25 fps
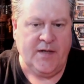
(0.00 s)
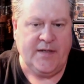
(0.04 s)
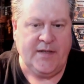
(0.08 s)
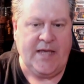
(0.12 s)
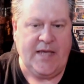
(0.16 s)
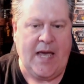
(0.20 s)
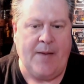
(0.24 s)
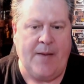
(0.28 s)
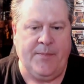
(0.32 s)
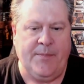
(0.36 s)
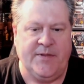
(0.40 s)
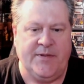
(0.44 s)

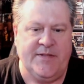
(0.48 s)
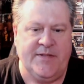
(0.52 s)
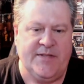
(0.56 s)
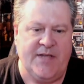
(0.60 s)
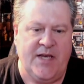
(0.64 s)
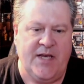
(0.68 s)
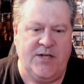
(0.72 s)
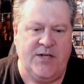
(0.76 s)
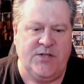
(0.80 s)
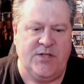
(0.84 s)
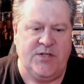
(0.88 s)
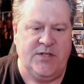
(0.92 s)

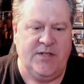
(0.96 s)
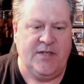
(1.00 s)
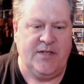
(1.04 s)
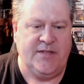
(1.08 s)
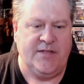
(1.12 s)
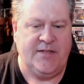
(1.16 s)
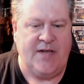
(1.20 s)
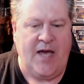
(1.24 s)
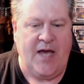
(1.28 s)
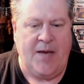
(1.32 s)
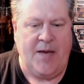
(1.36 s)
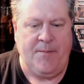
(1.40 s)
capitalization
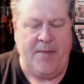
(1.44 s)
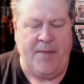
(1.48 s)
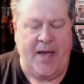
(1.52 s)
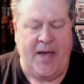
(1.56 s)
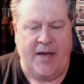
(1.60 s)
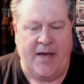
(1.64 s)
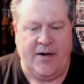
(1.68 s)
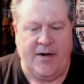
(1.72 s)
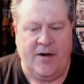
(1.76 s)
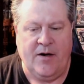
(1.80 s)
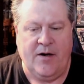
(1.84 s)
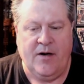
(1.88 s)
does not
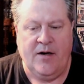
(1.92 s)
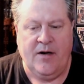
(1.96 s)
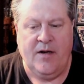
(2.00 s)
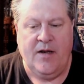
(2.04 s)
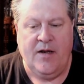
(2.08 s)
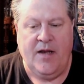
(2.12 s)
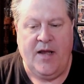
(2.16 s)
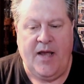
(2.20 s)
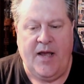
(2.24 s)
matter.